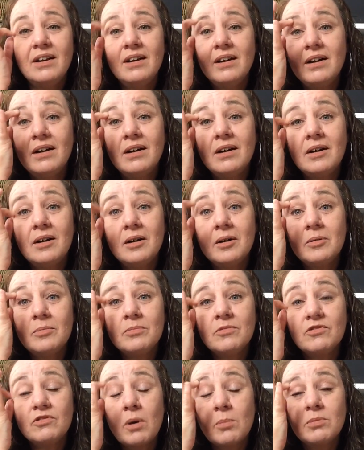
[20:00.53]

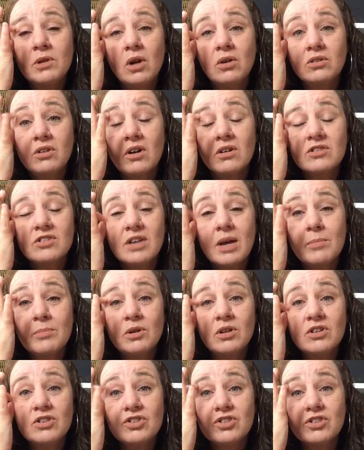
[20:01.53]
from Long Dog
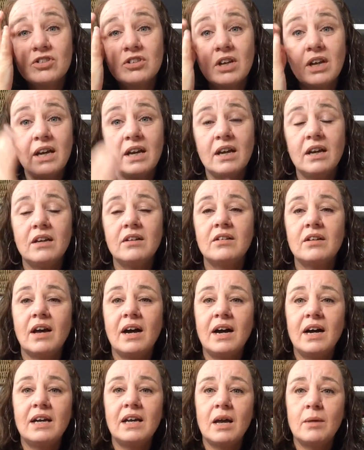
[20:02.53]
Samplers, and
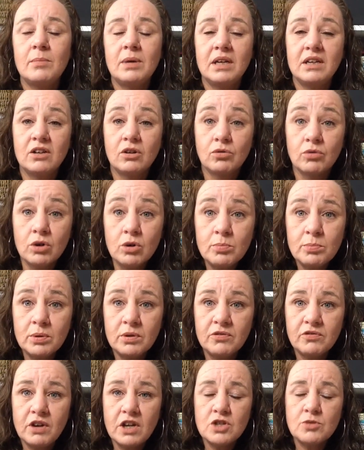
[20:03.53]
I am in the group,
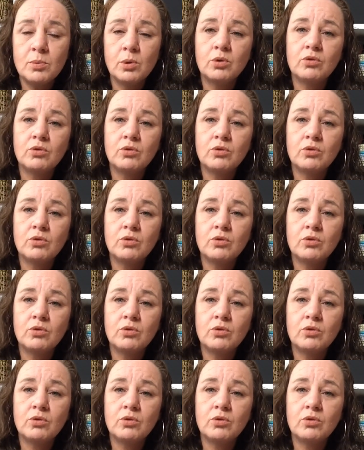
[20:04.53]
Facebook